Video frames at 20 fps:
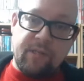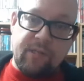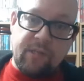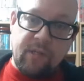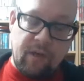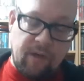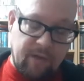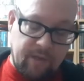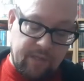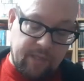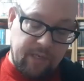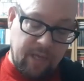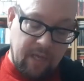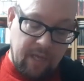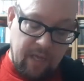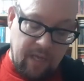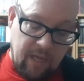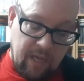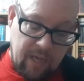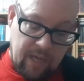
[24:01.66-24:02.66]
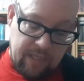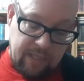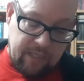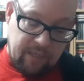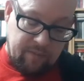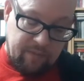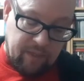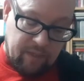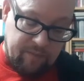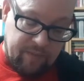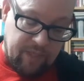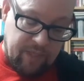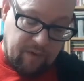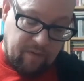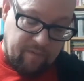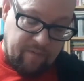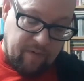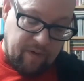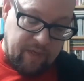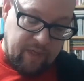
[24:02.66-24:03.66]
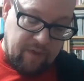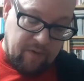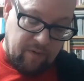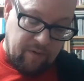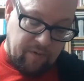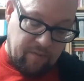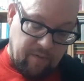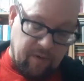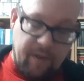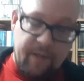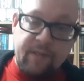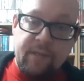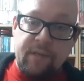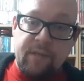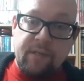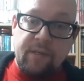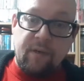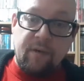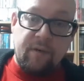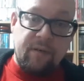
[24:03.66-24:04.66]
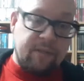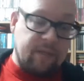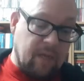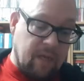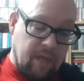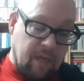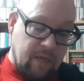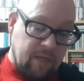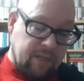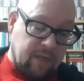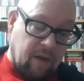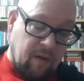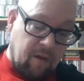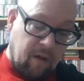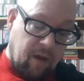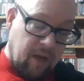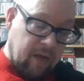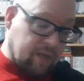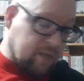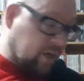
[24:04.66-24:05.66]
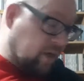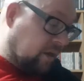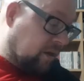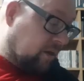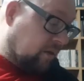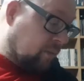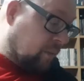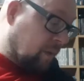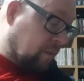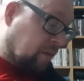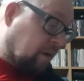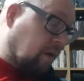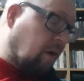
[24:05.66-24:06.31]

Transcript: songs. And sometimes you're not very good at writing songs. So actually, a lot of people go,